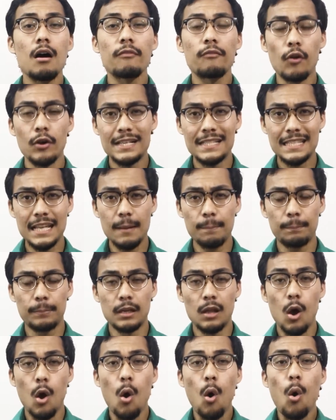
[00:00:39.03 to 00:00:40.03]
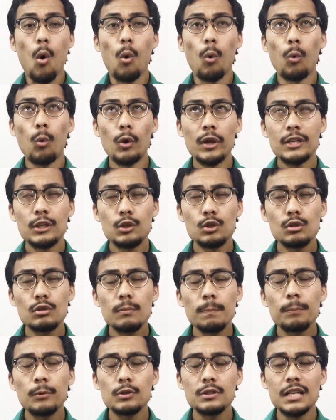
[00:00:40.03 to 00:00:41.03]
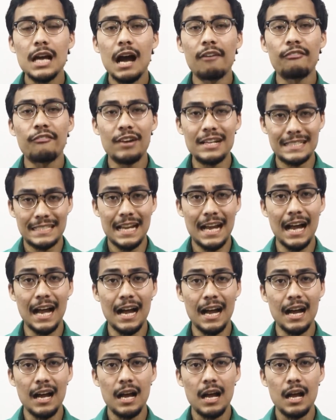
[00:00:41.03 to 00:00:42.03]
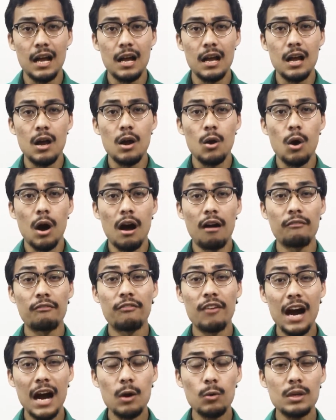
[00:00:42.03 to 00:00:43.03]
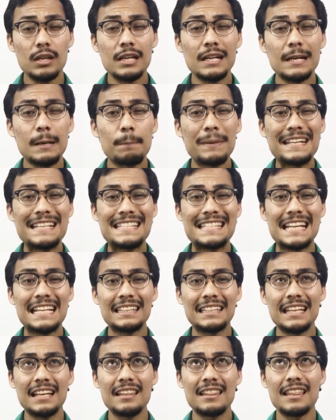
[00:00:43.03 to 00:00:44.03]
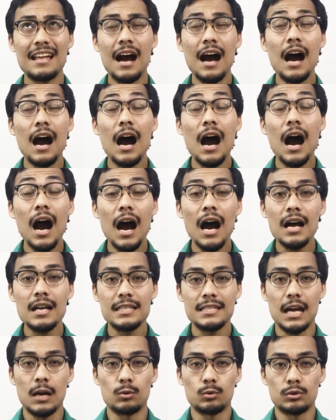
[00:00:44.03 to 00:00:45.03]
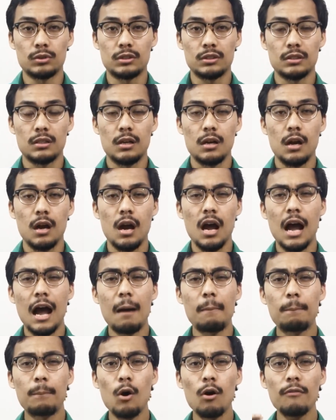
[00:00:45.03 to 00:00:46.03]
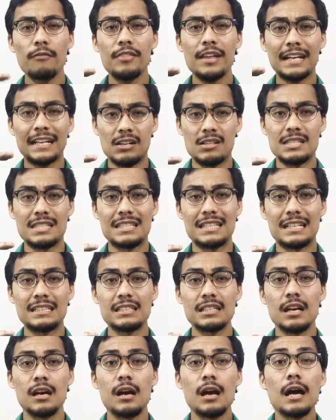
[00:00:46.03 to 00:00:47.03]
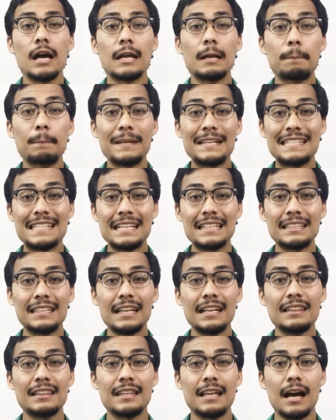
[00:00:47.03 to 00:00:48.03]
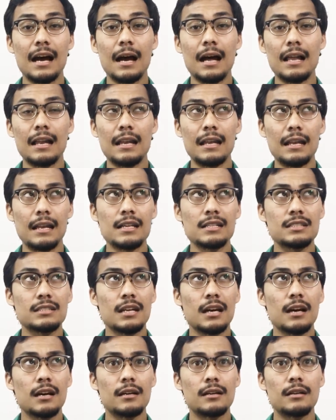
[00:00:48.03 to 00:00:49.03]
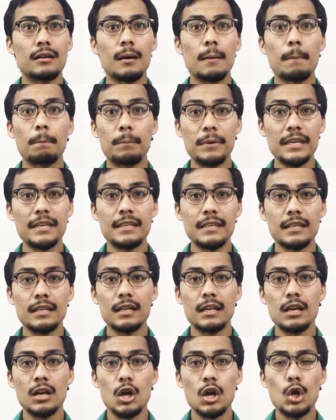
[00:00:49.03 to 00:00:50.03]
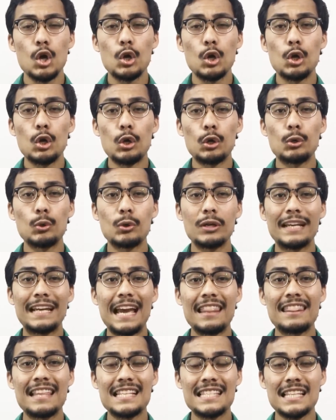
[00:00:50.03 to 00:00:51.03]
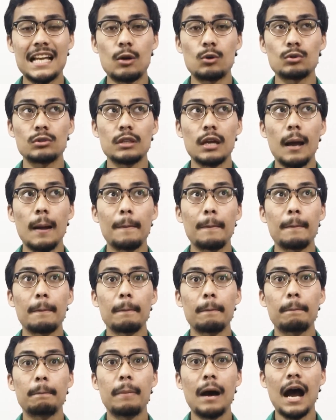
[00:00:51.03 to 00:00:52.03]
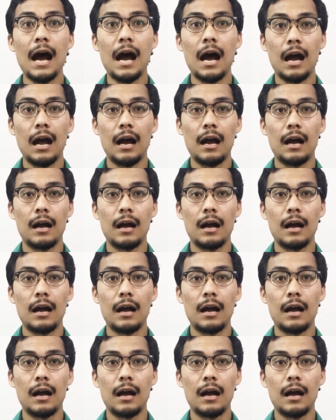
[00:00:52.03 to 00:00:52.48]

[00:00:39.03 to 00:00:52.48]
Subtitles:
For example, when you put a fatHa, a vowel representing the sound, above the consonant representing the letter B, you get the sound ba.